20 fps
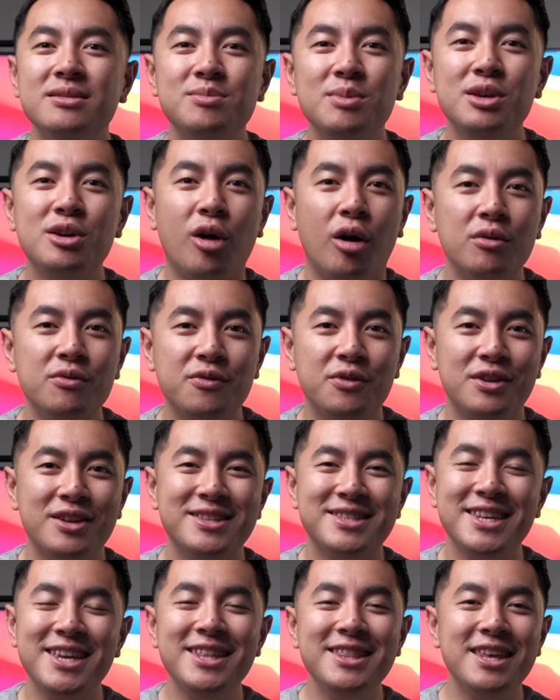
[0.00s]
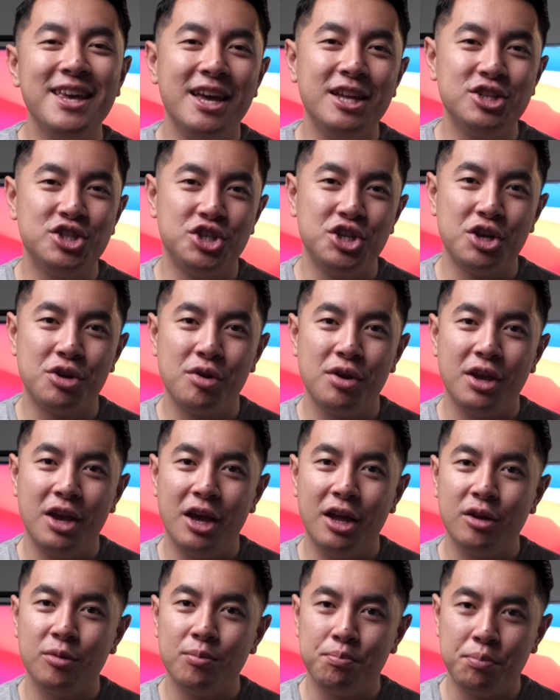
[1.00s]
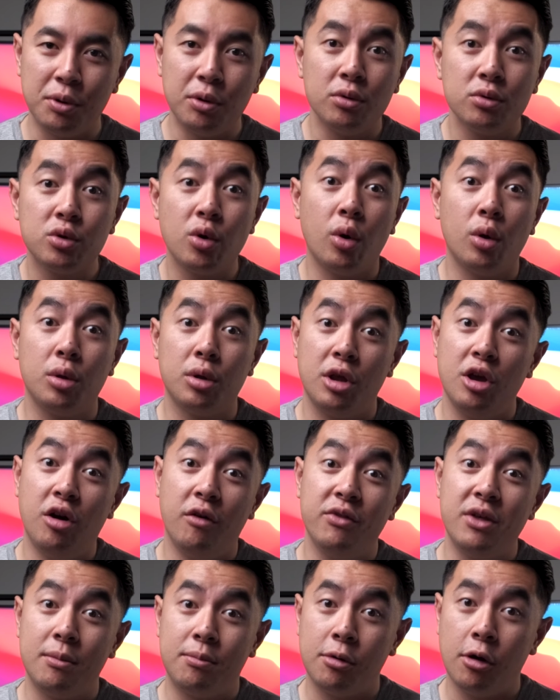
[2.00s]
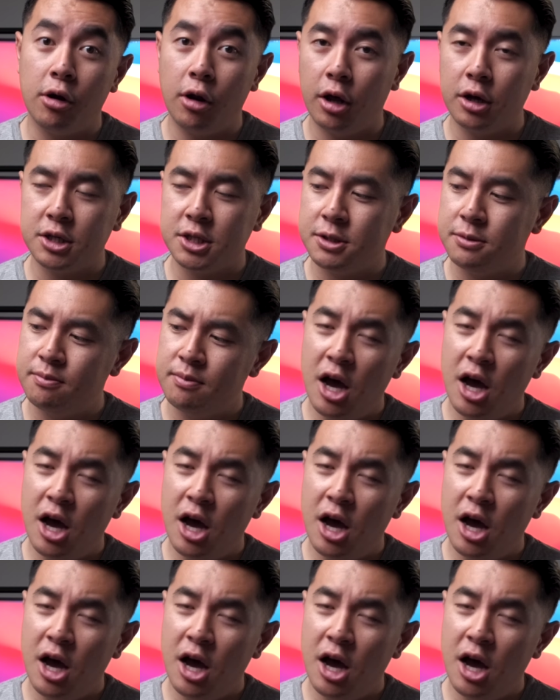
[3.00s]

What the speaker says: me confidence in the engineering and build quality of their products.